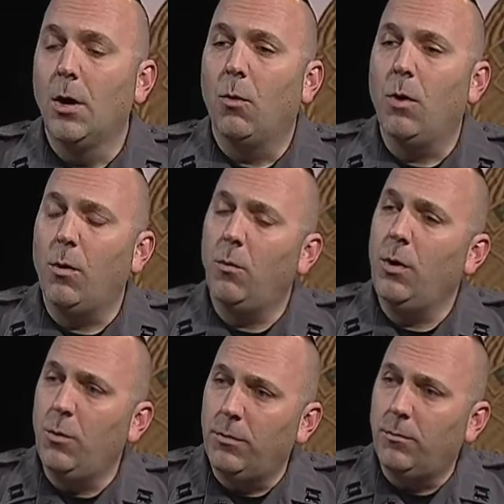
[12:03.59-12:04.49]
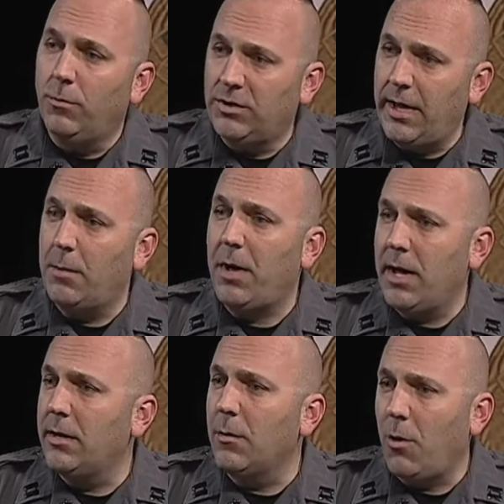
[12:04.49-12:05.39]
Well, we would stand
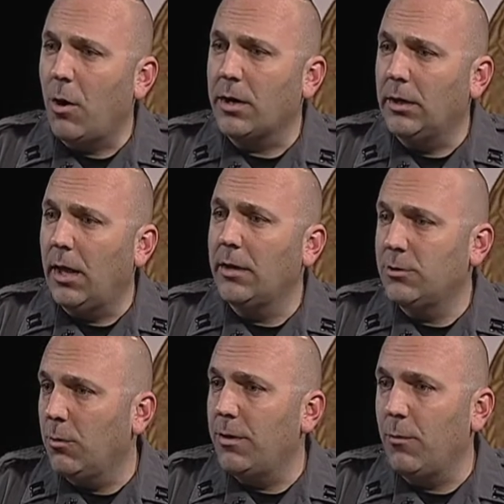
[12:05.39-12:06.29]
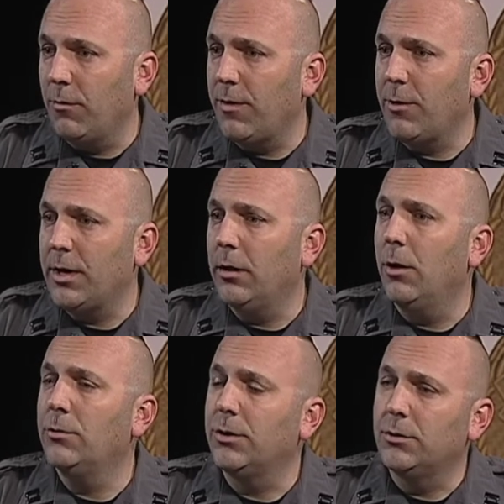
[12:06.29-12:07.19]
by in the parking lot so that we're very
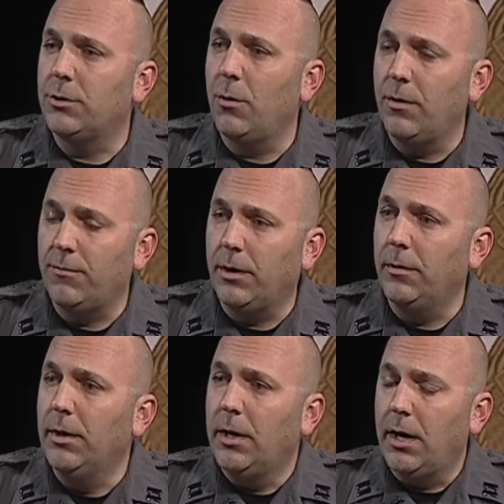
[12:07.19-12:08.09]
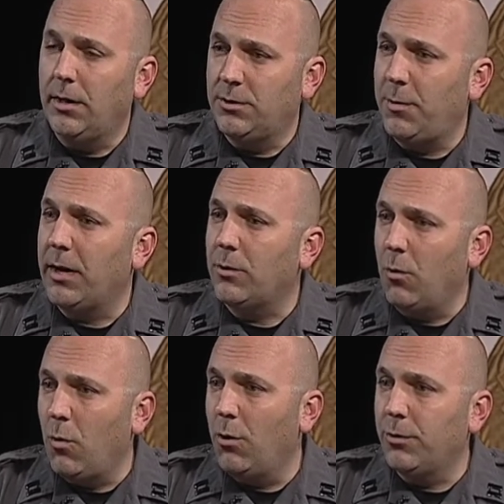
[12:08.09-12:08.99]
close. And so if an inspector
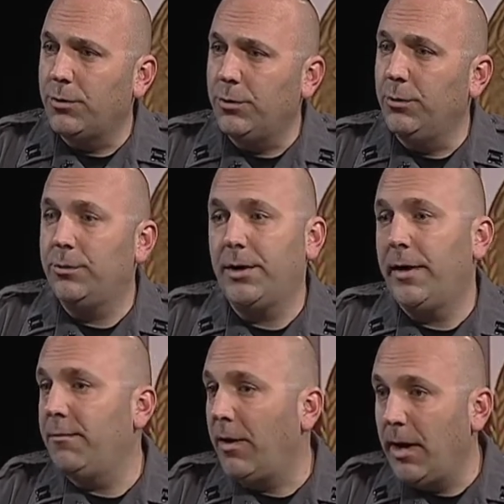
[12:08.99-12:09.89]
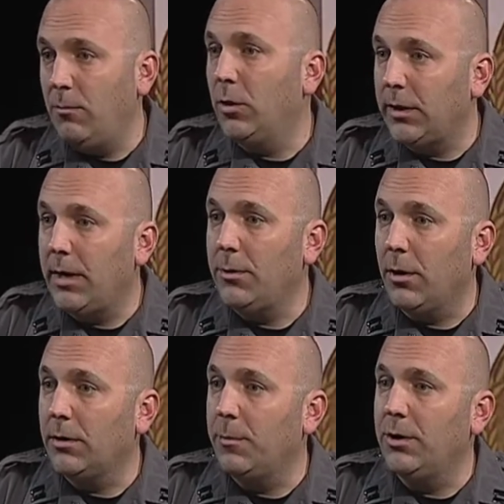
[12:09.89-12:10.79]
were to, say, find what they
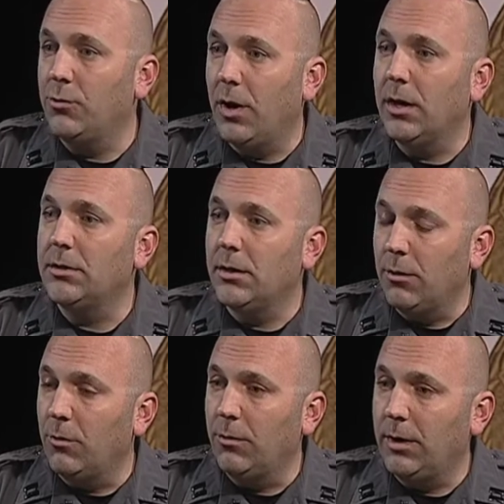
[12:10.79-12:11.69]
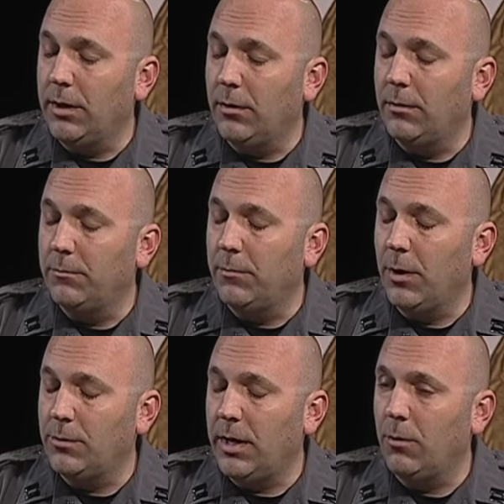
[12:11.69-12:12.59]
thought to be drugs in a
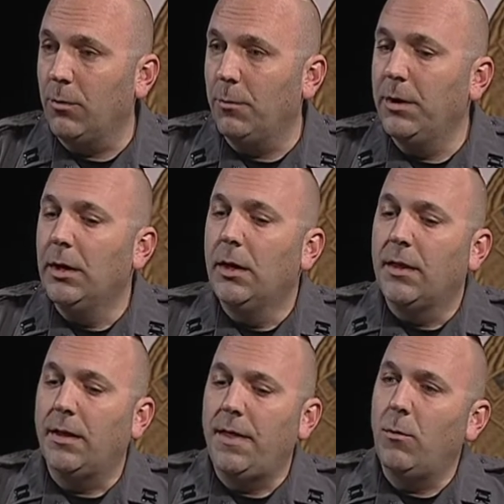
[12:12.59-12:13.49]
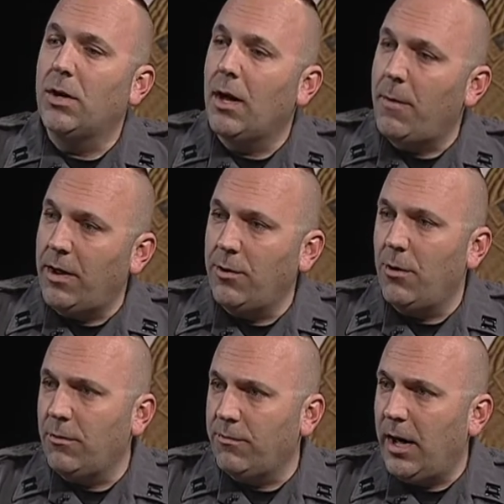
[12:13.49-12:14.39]
hotel room, then they would come out and
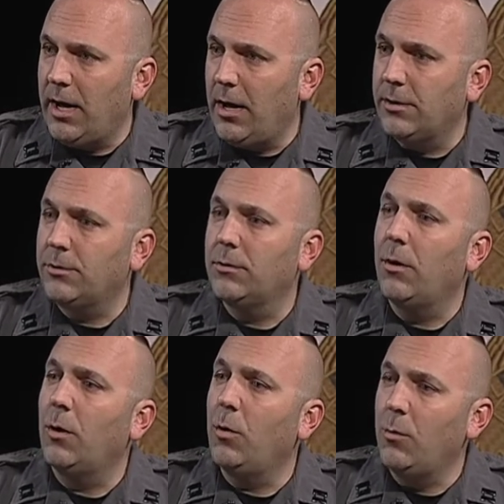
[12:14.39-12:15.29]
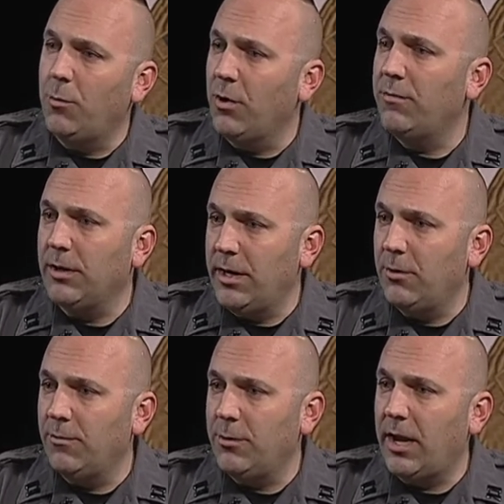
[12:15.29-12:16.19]
notify us. We would briefly
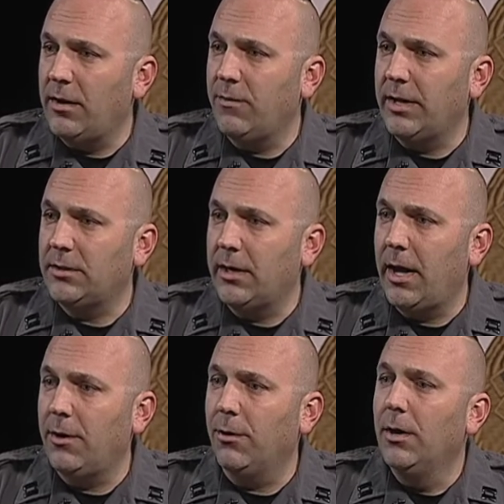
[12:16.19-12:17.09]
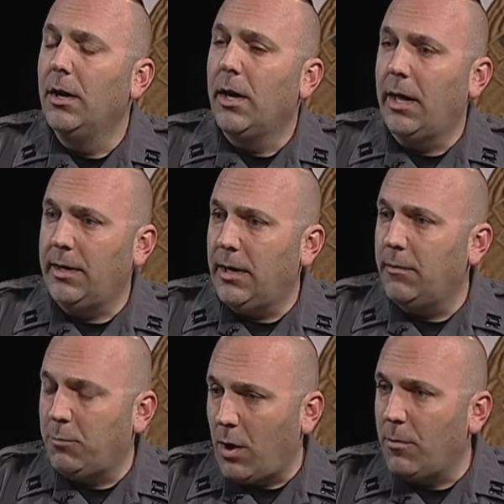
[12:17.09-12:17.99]
interview that investigator and
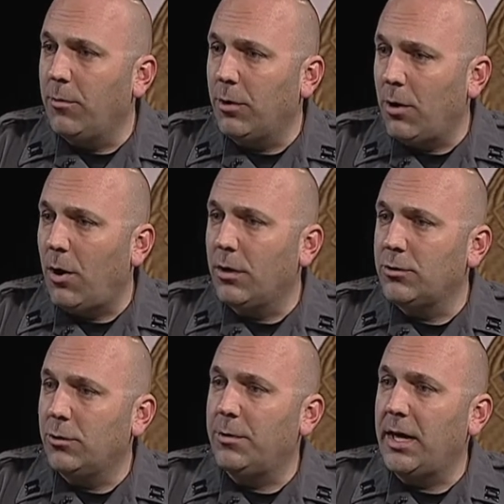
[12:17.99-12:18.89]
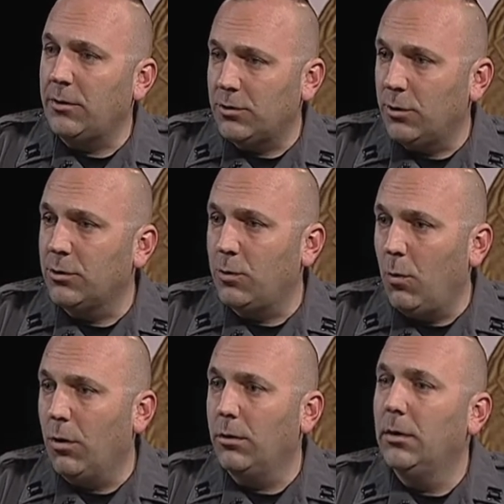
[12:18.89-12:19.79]
get probable cause to obtain a search
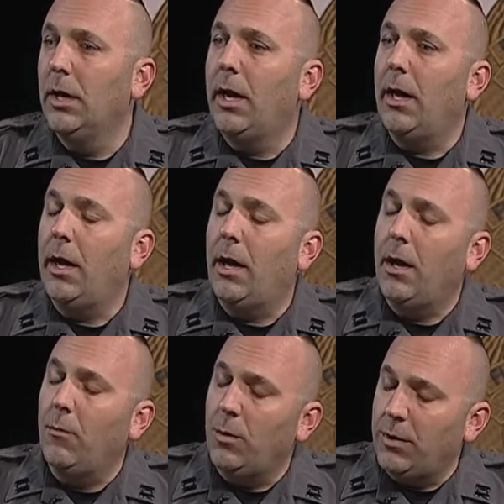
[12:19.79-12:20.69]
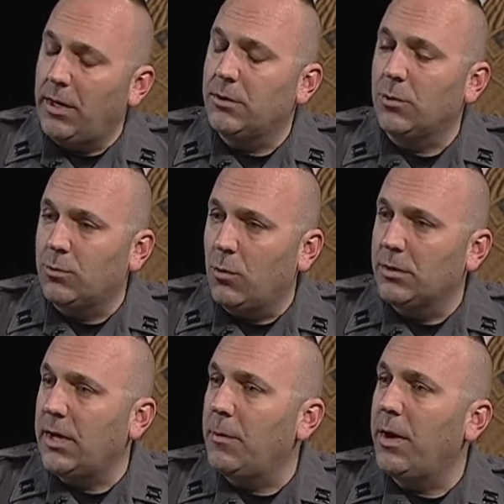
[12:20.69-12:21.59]
warrant. We would get a search warrant
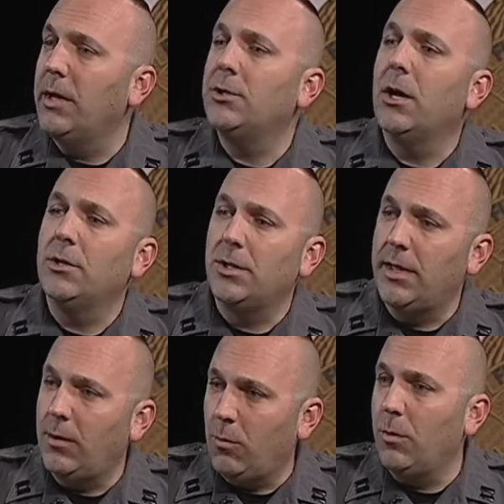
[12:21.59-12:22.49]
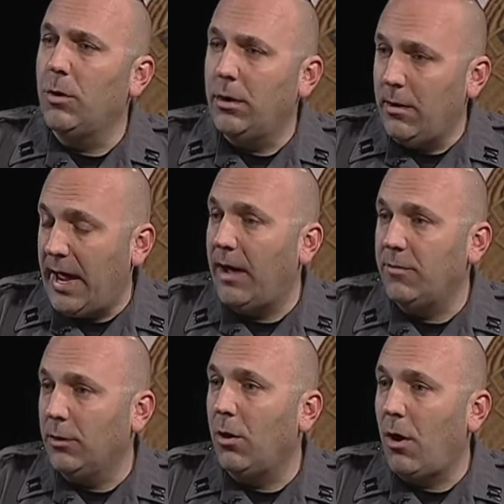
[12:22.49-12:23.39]
signed by a judge, and then we would have
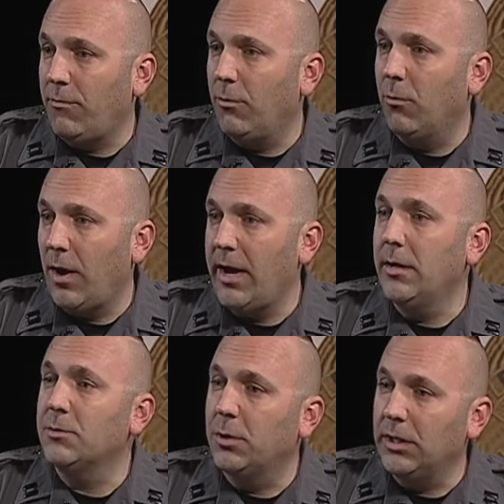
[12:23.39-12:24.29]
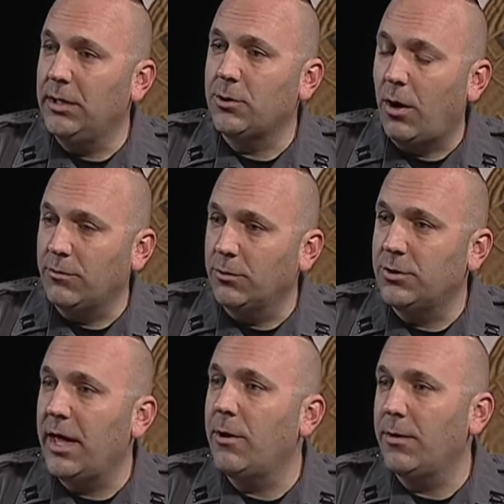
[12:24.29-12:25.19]
the lawful right as police officers
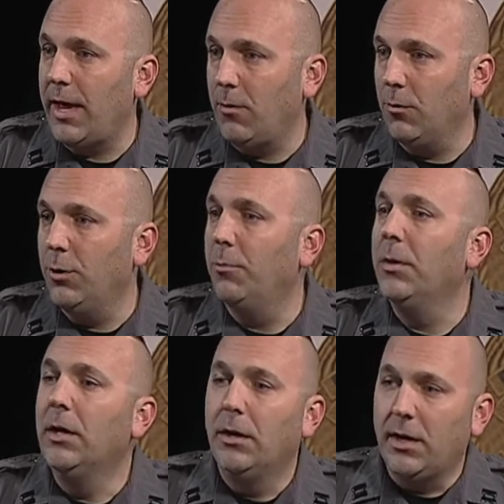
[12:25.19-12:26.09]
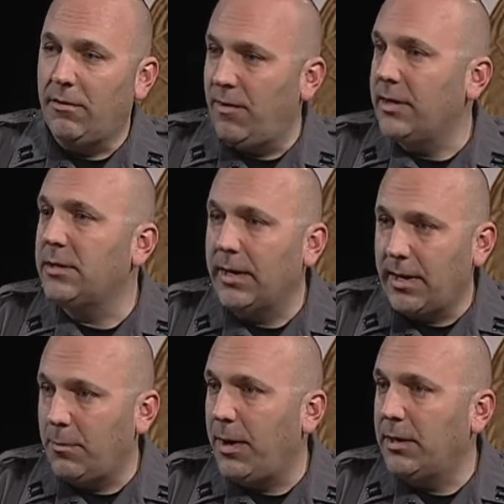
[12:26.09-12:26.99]
to enter that room,
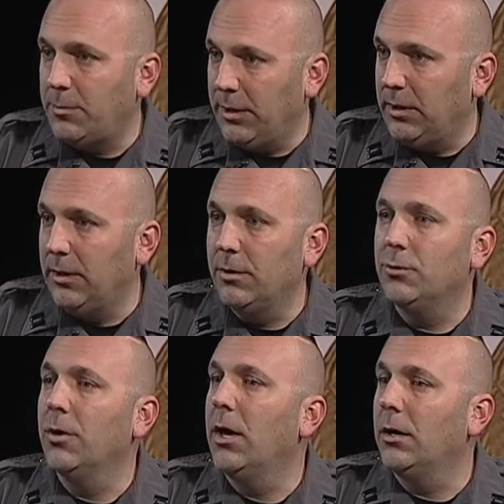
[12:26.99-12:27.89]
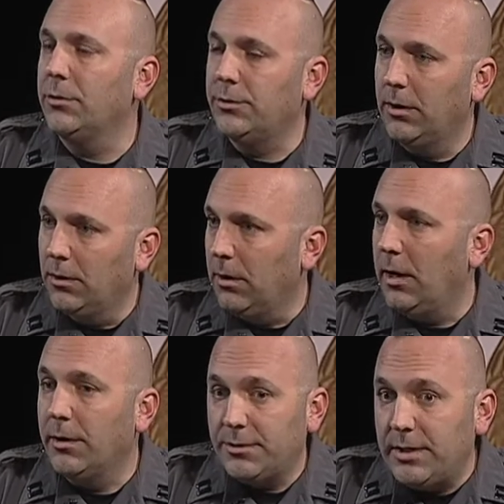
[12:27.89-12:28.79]
investigate the possibility of the drugs,
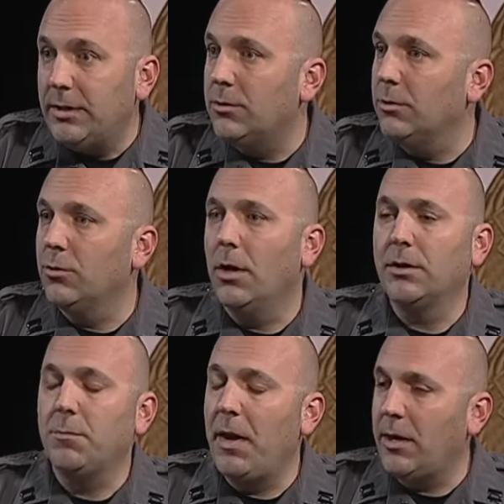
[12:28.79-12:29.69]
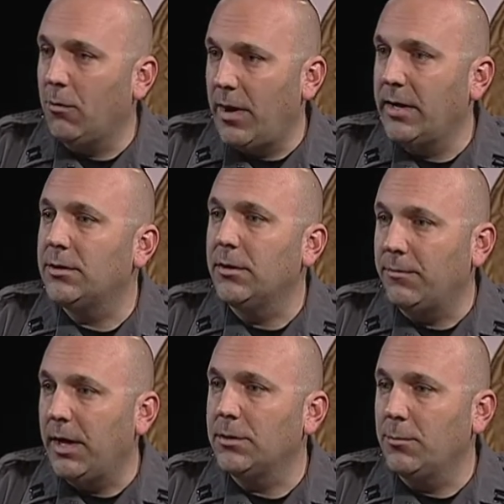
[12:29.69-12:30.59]
seize the drugs, make arrests if
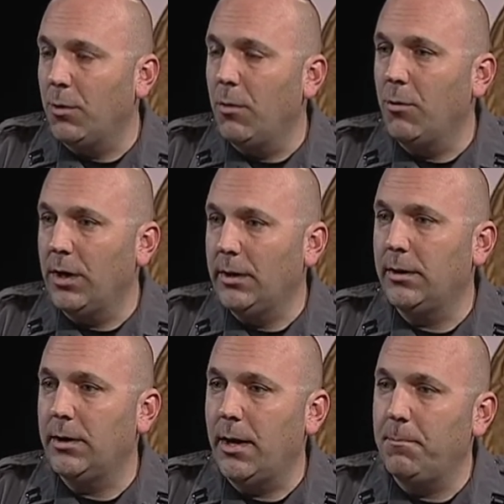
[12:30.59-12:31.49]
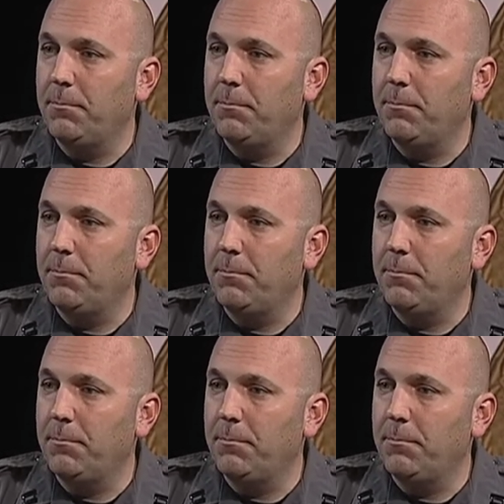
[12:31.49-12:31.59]
that's appropriate at the time.